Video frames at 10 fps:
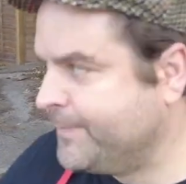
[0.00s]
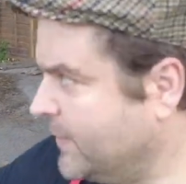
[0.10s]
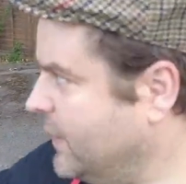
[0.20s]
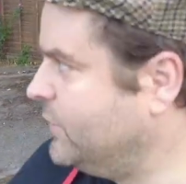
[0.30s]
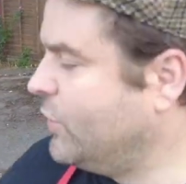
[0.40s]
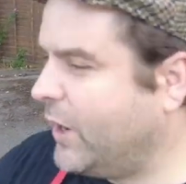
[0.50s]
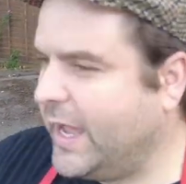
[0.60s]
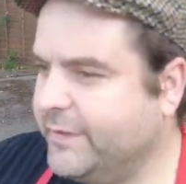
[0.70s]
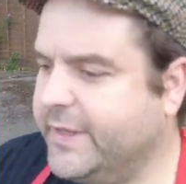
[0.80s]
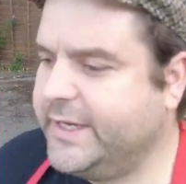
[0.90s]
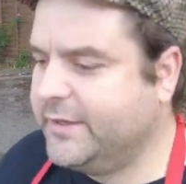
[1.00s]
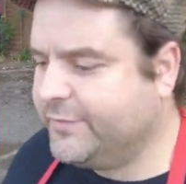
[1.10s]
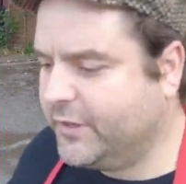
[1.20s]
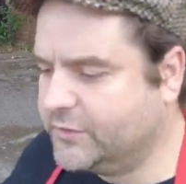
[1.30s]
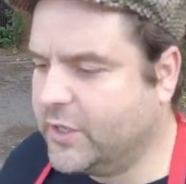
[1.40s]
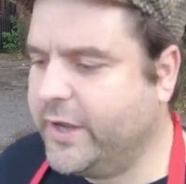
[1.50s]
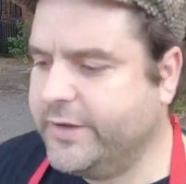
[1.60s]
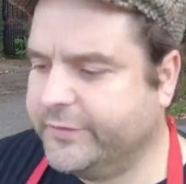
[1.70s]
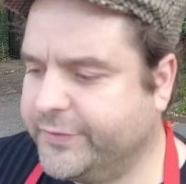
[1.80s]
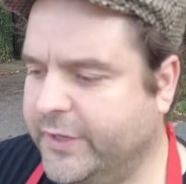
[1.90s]
you know, not have any of those kind
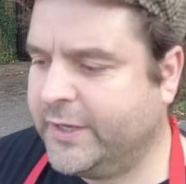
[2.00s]
of